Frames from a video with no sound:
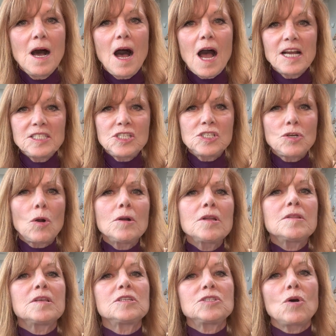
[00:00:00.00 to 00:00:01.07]
I started
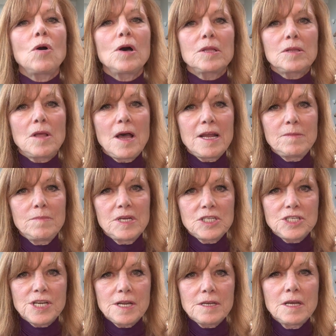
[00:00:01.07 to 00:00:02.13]
this online
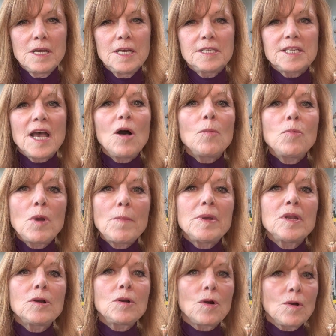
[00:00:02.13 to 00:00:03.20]
mission to help women
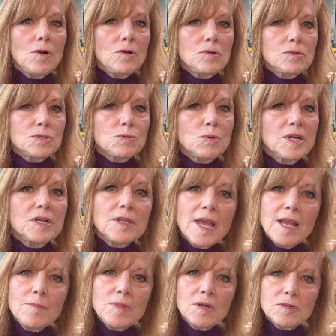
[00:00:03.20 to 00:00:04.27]
and girls
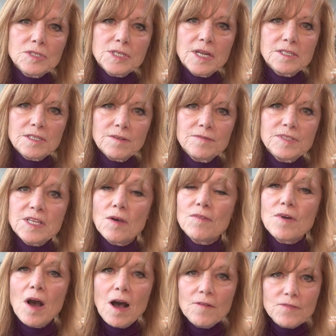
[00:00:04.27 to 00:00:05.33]
reclaim their sense of
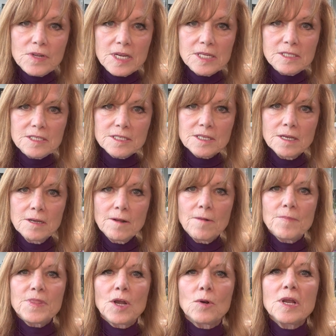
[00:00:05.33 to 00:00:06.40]
self-confidence,
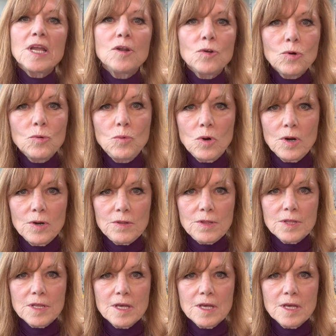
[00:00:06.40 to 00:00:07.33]
their inner worth,